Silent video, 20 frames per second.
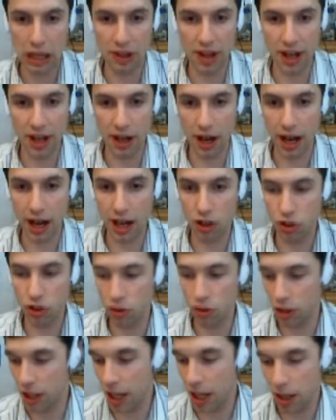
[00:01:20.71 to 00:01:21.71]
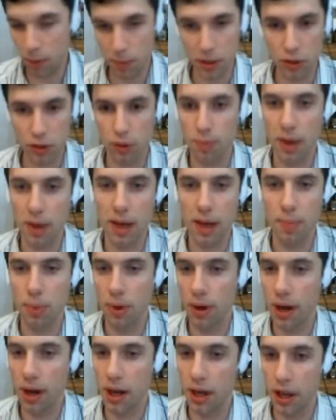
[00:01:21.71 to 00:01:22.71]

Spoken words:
then I actually get a piece of paper